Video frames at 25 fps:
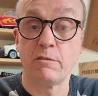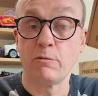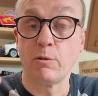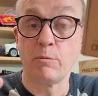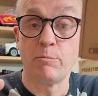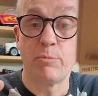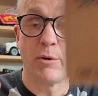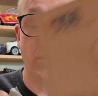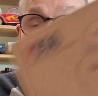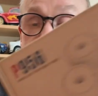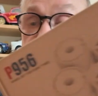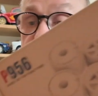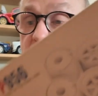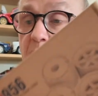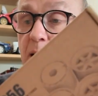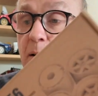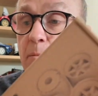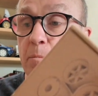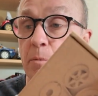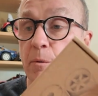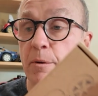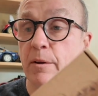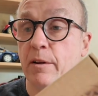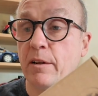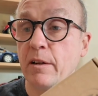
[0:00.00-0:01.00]
all boxed
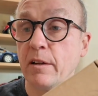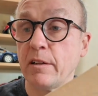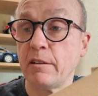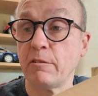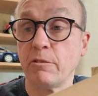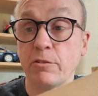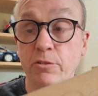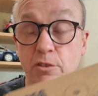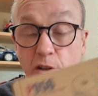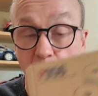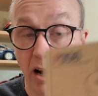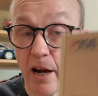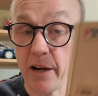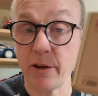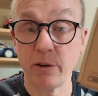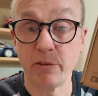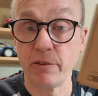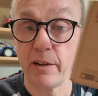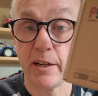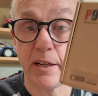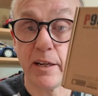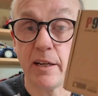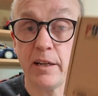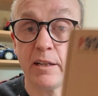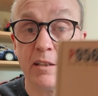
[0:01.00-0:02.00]
up and they're online
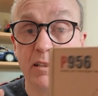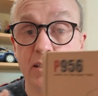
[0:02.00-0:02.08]
already.